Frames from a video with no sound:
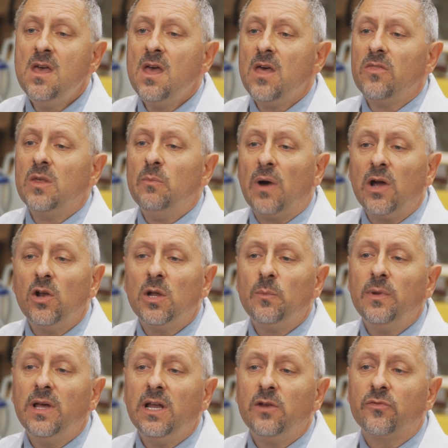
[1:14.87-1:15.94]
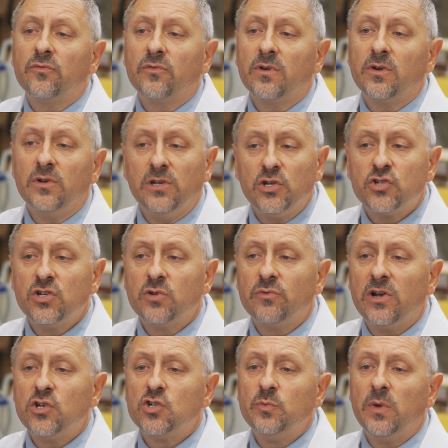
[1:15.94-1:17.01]
The myeloablative conditioning
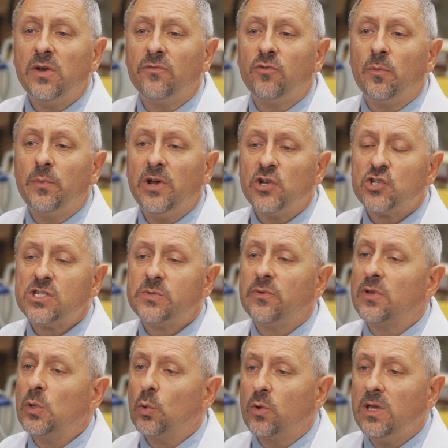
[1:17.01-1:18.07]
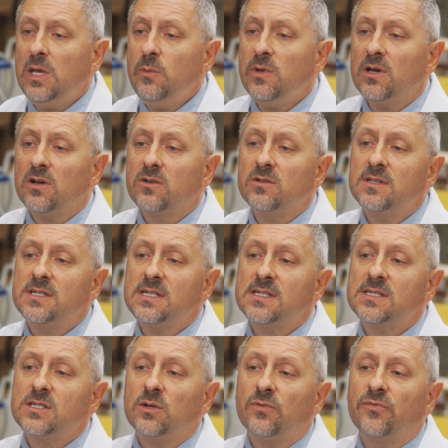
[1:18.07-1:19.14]
regimen for patients with leukemia
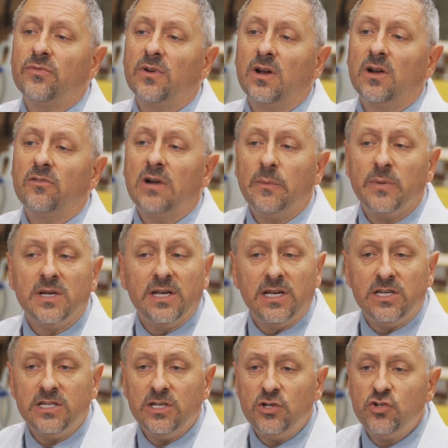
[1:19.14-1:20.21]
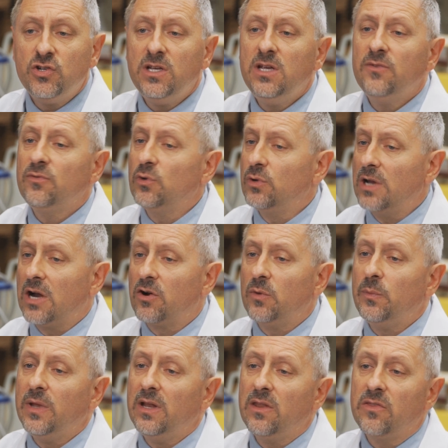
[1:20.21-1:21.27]
consists of rapid ATG,
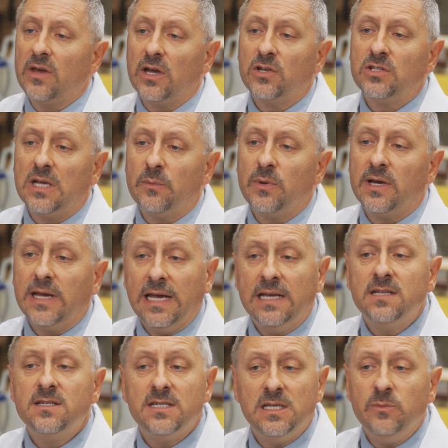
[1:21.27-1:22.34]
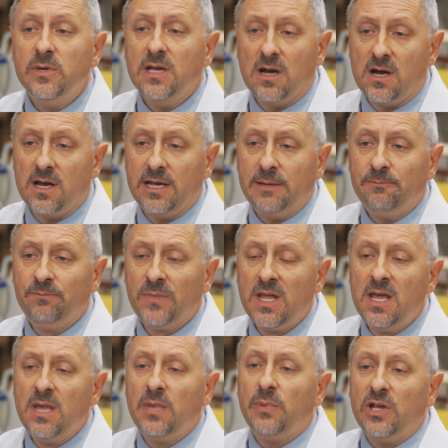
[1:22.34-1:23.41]
fludarabine, thiatepa, and TBI.
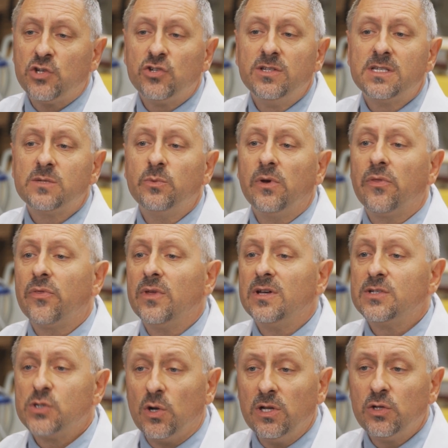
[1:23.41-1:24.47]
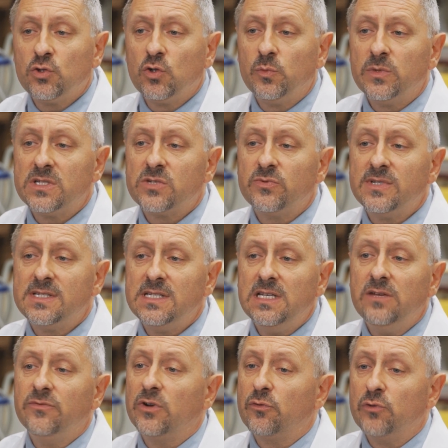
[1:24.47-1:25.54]
Patients with solid tumors
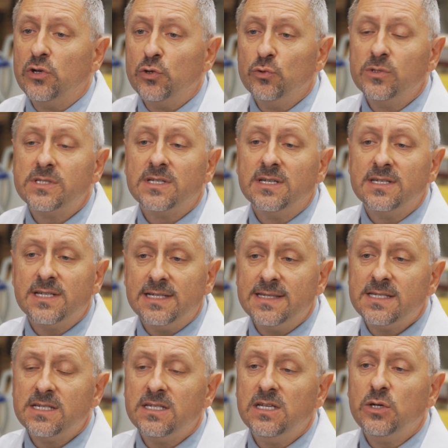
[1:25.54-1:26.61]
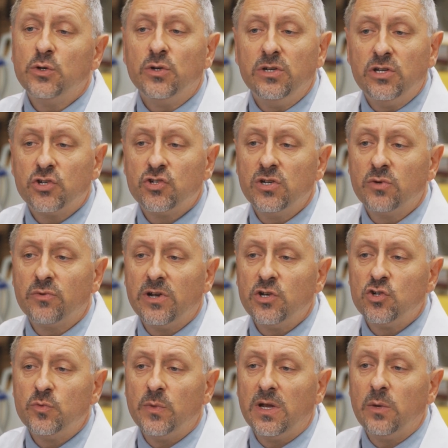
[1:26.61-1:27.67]
receive a reduced intensity conditioning
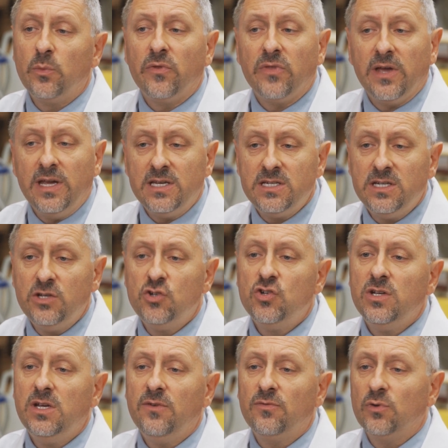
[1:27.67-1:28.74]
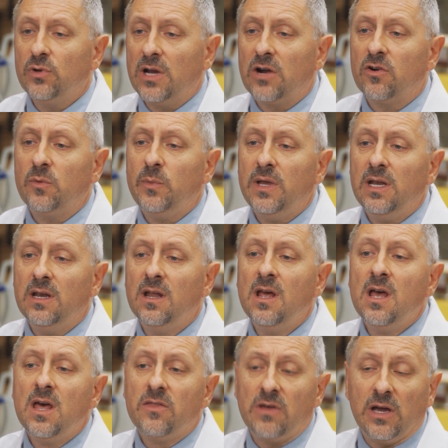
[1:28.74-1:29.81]
regimen with ATG, fludarabine,
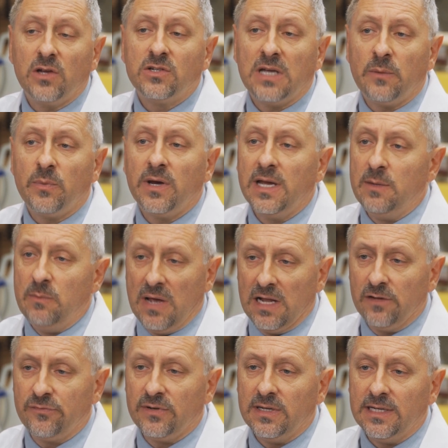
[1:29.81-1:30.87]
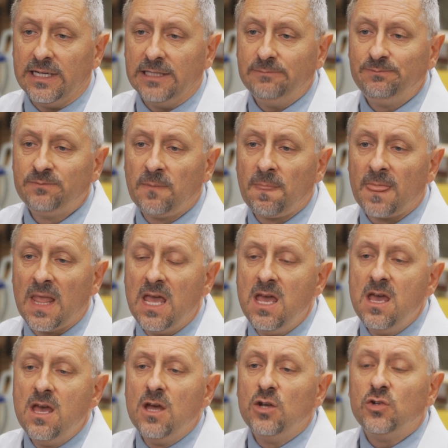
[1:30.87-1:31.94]
thiatepa, and melphalan.
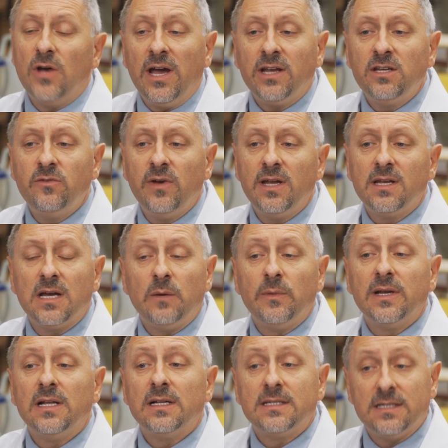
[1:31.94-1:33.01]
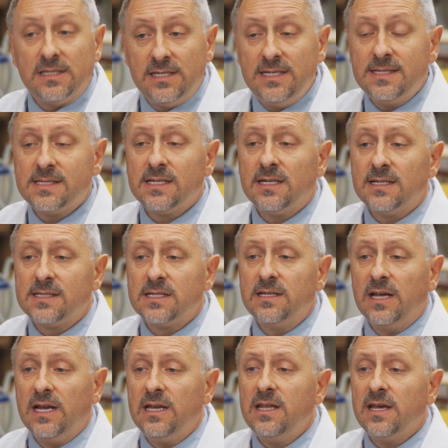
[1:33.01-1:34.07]
To activate gamma delta T cells
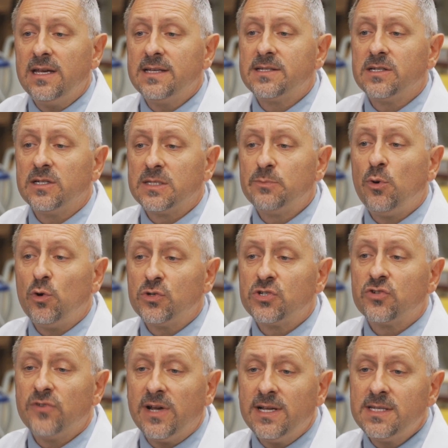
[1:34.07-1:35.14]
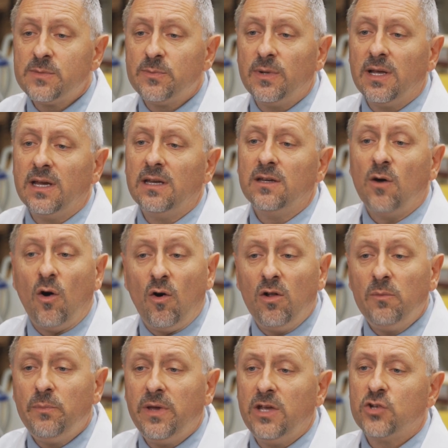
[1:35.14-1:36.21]
and NK cells post-transplant,
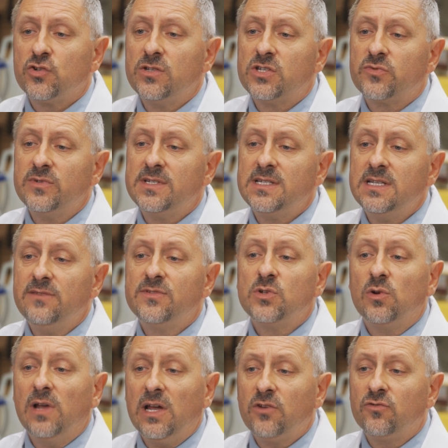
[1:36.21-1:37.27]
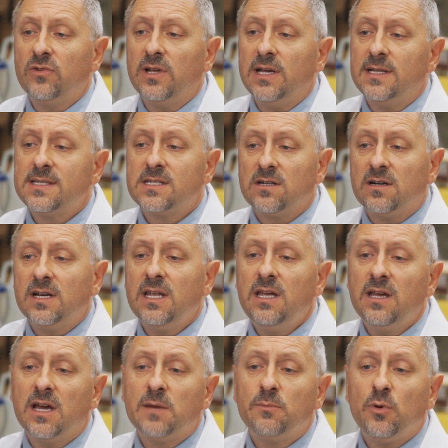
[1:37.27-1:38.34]
all patients receive zoledronate
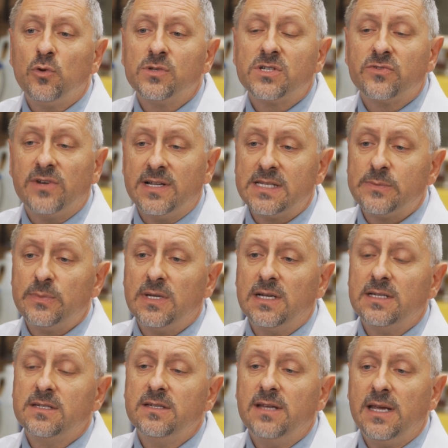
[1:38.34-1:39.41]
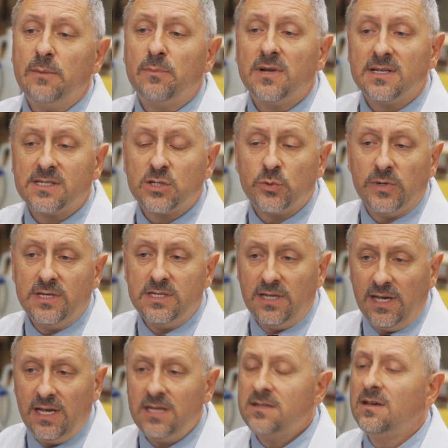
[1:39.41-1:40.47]
starting at post-transplant day plus
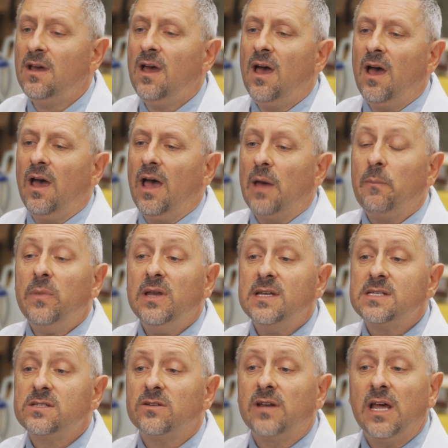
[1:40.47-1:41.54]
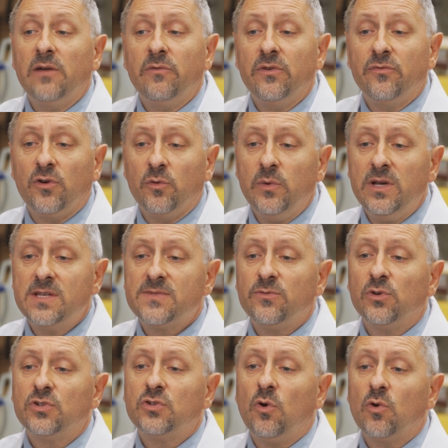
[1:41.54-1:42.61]
28, administered every 4 weeks
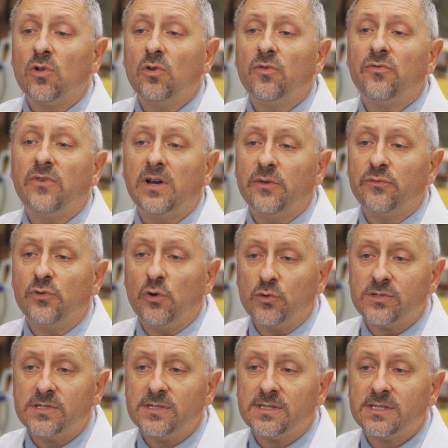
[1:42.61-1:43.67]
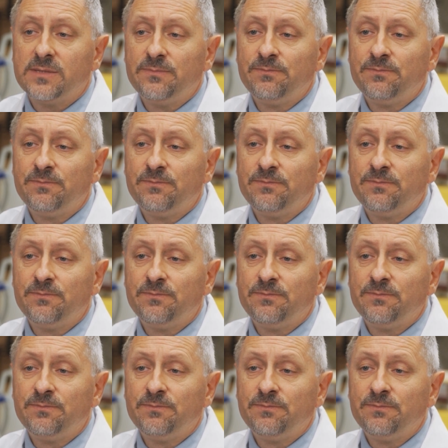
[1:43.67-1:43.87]
for a total of 5 doses.